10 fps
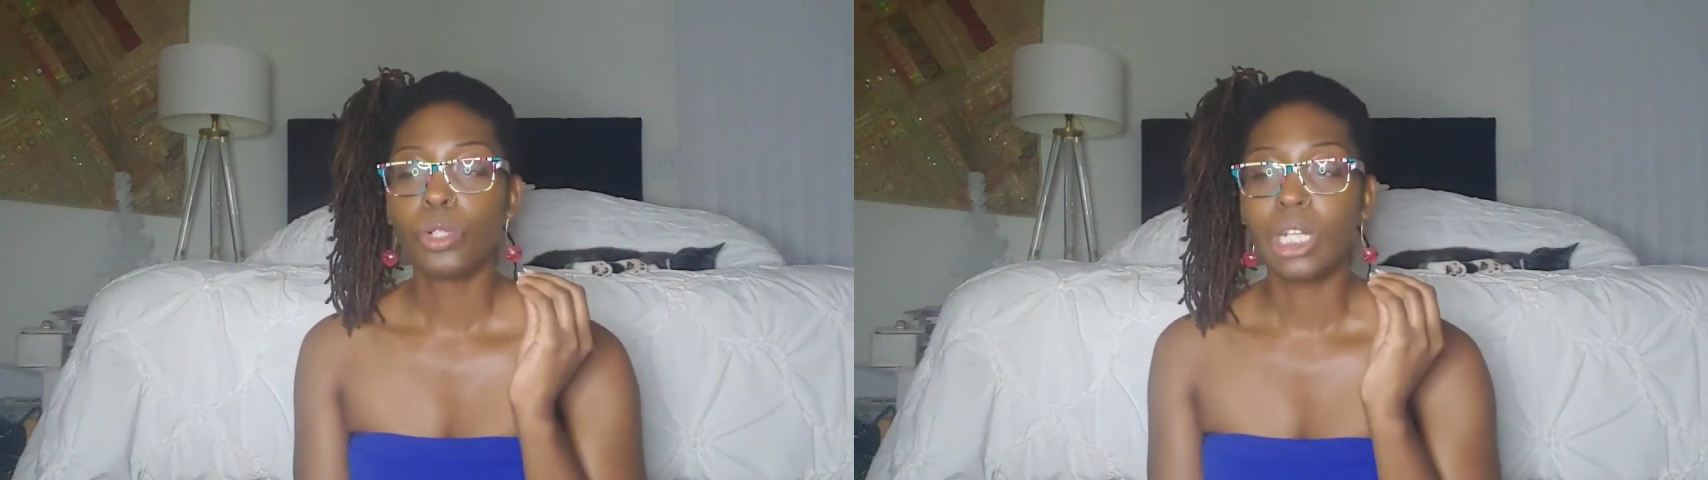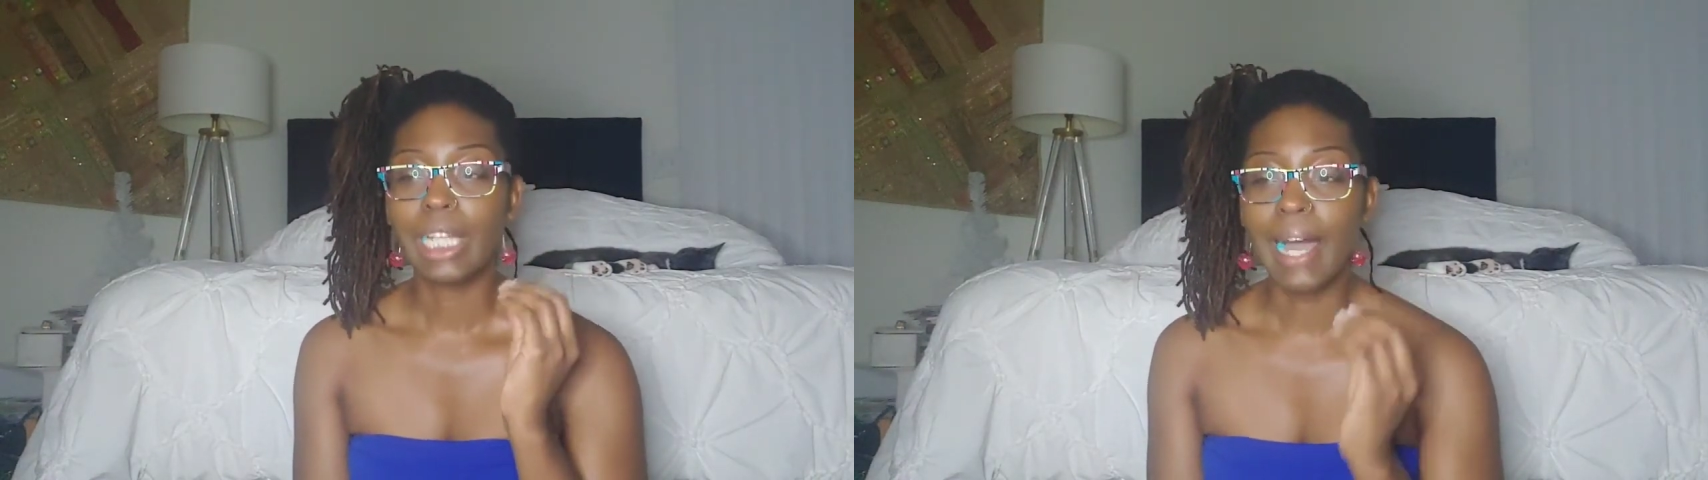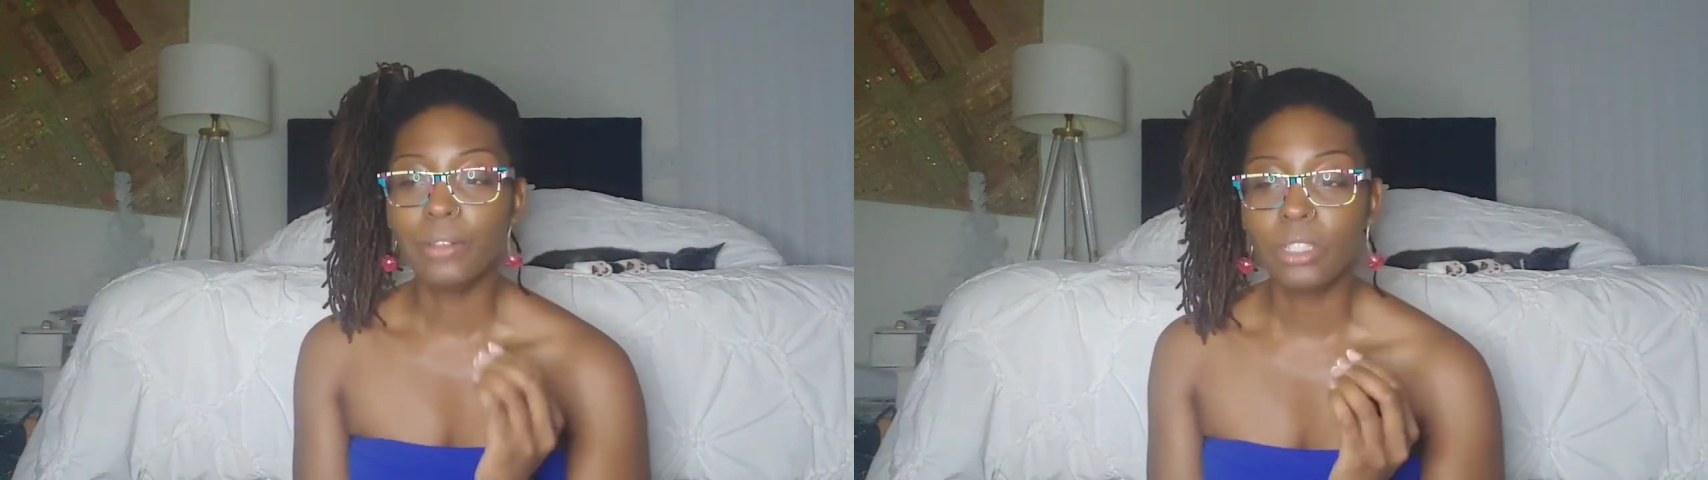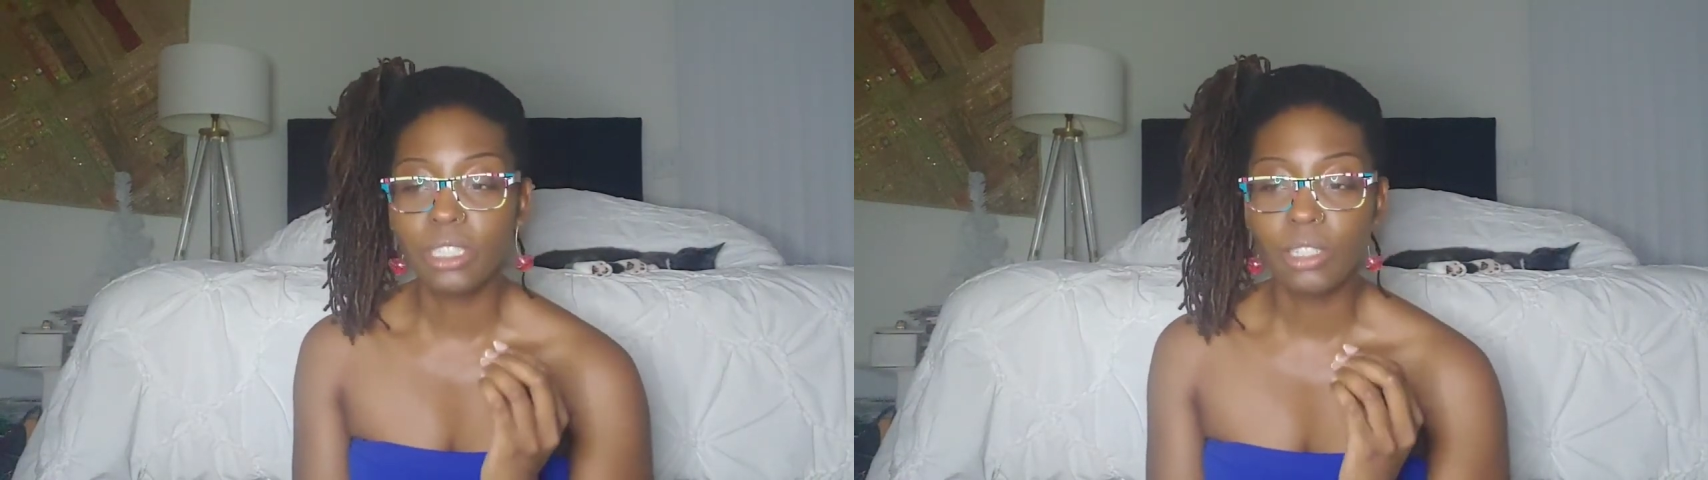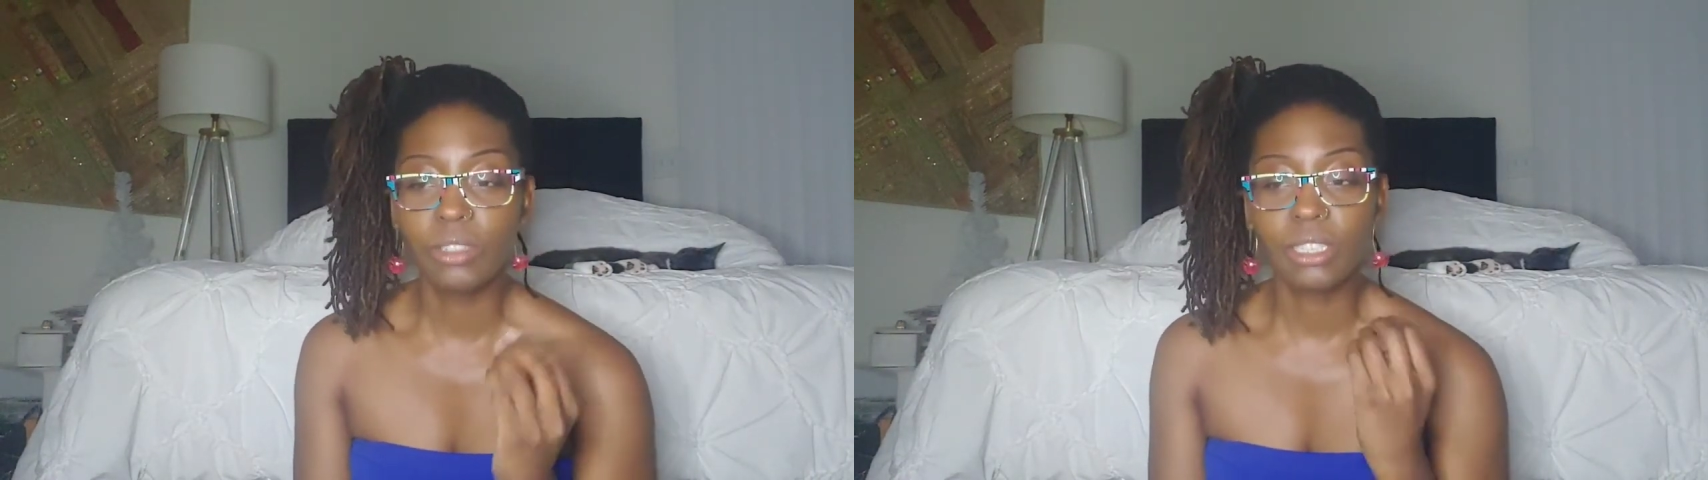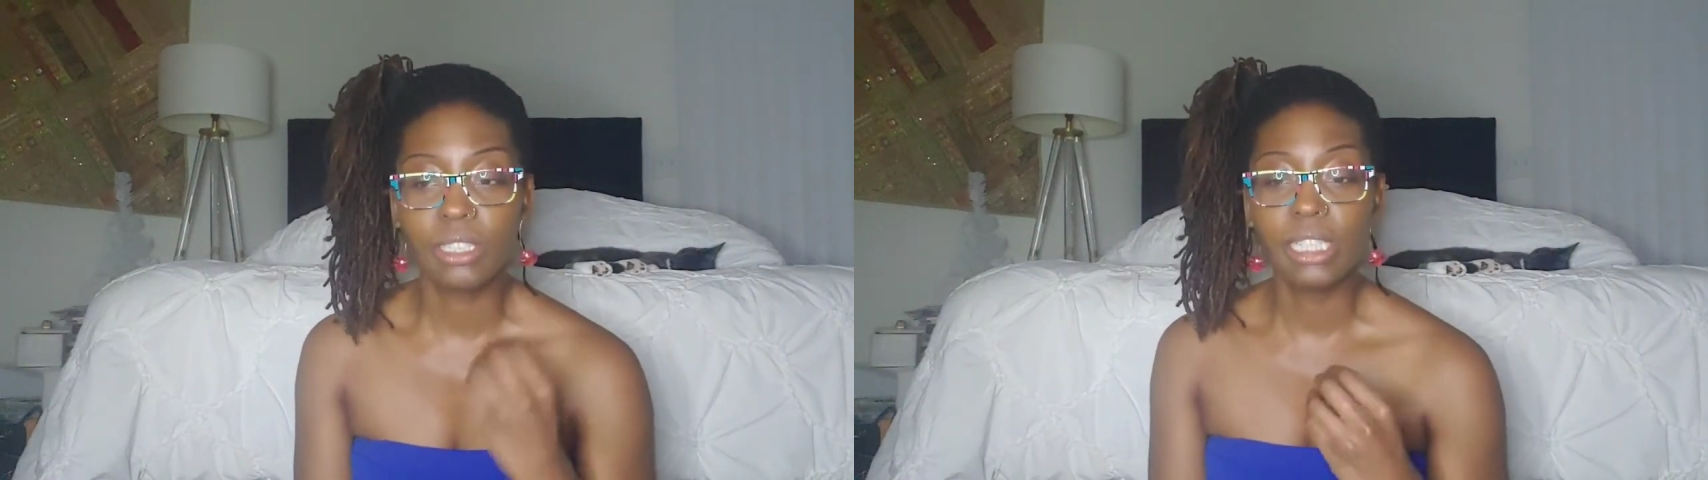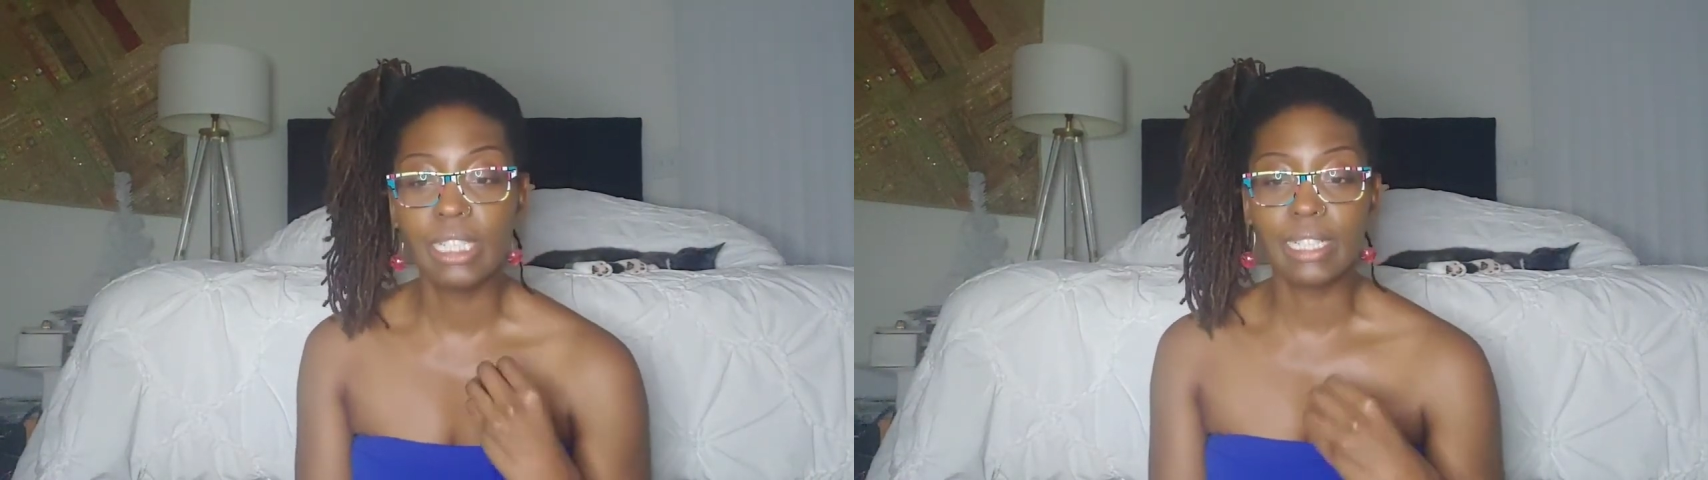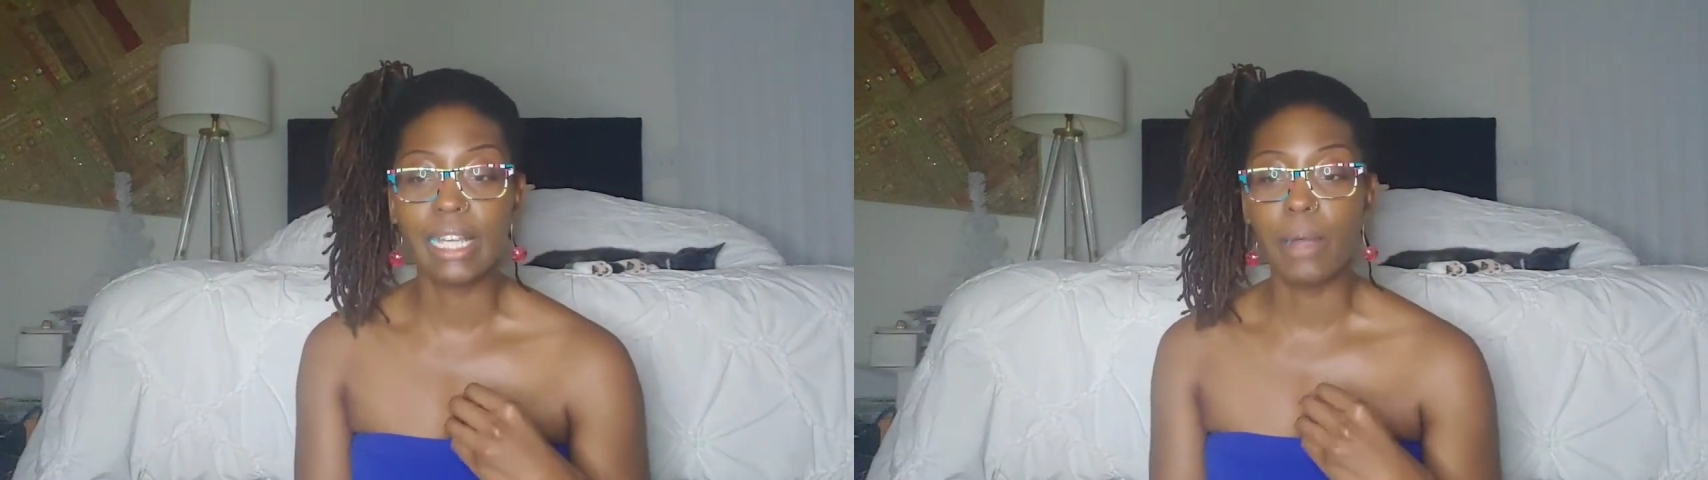allow yourself to see
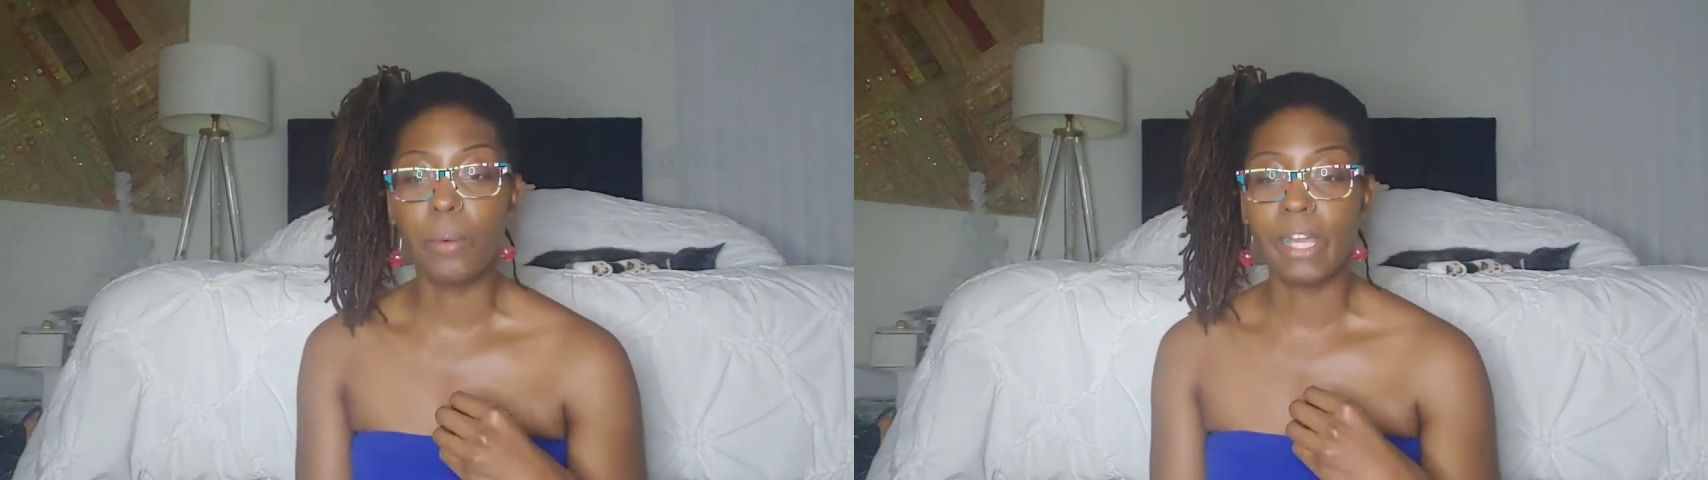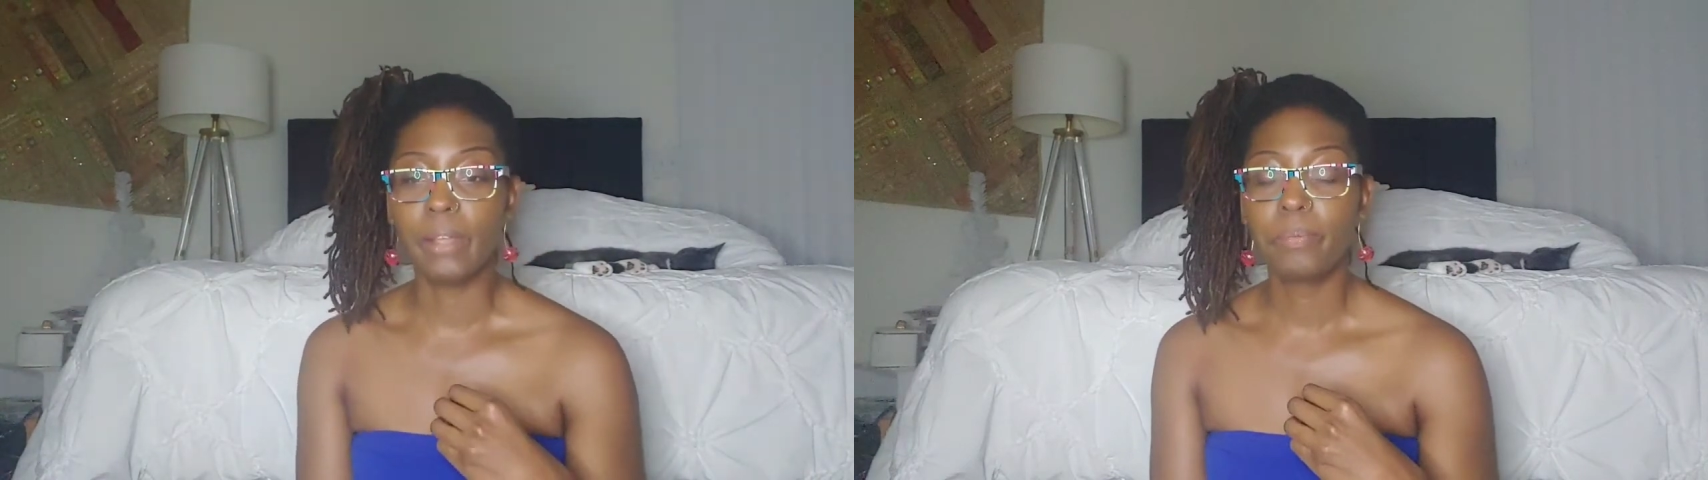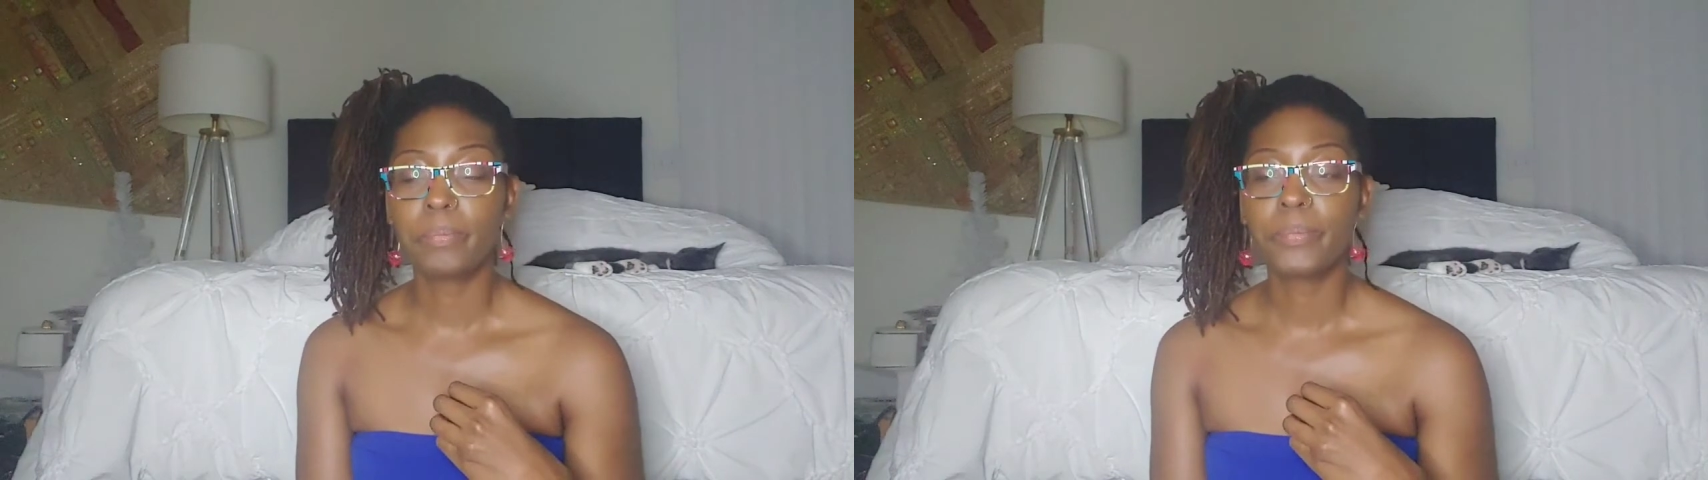it that way